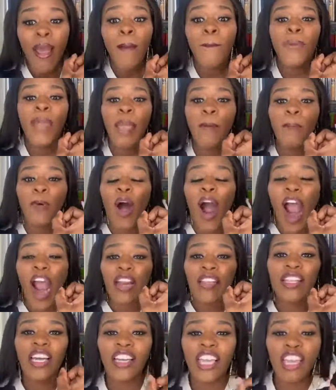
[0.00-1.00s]
People
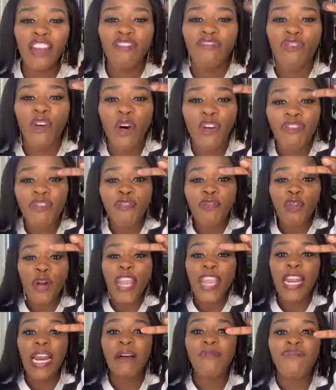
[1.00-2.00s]
are looking for
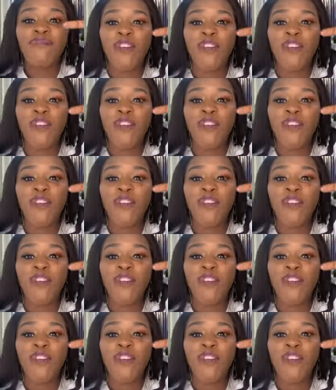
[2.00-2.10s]
freedom